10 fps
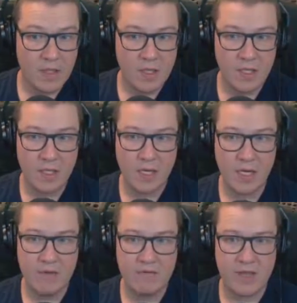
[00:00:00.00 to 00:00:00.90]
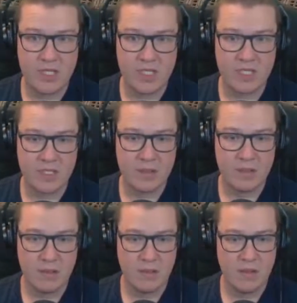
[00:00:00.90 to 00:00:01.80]
There you go, veggies.
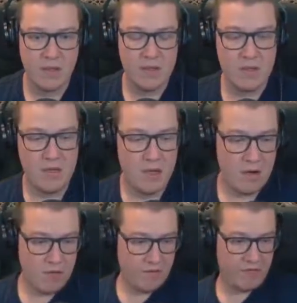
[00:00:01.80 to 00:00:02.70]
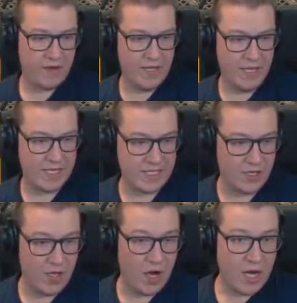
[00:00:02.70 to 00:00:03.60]
Hopefully, that's a
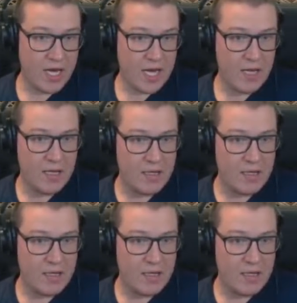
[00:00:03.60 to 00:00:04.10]
9.